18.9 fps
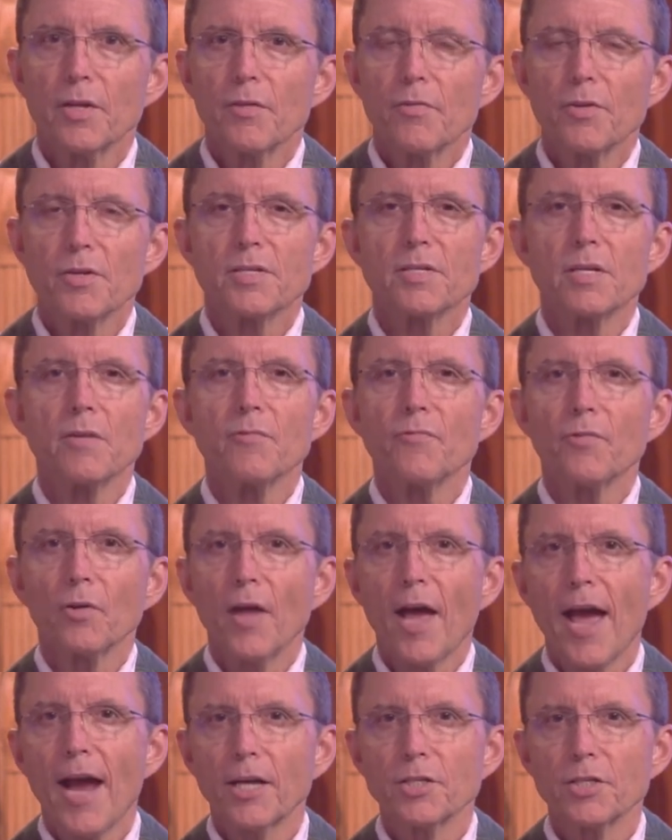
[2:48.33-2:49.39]
the sinful
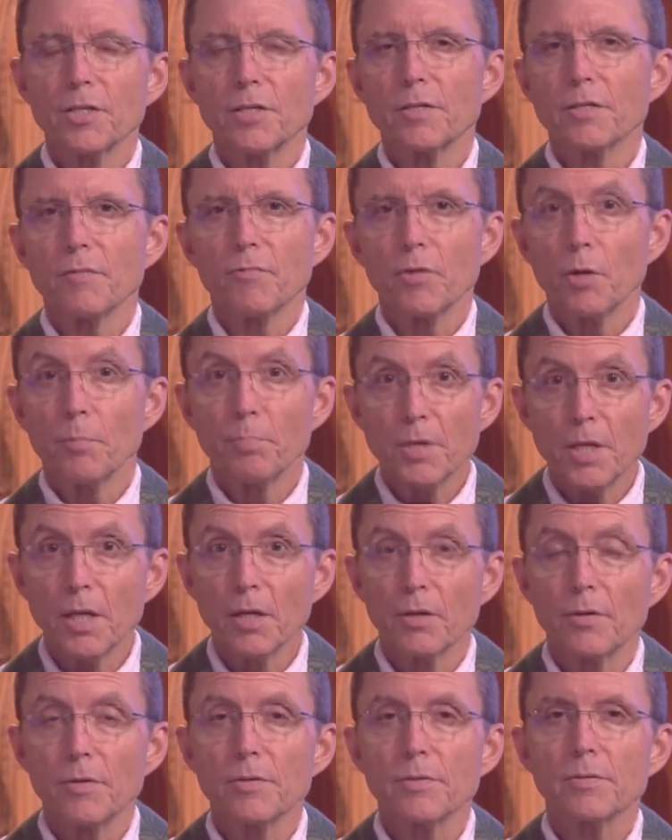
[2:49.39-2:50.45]
actions of their
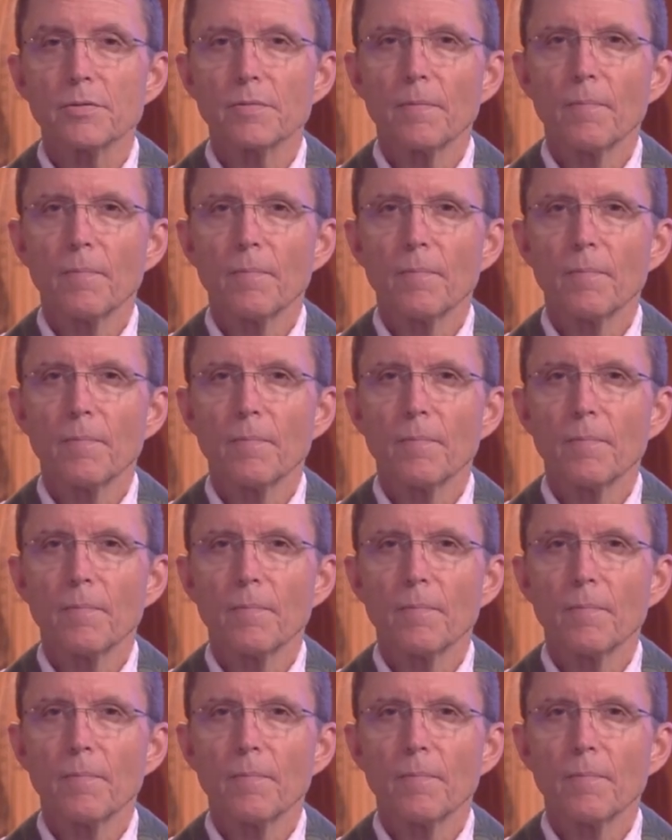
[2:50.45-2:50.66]
peers.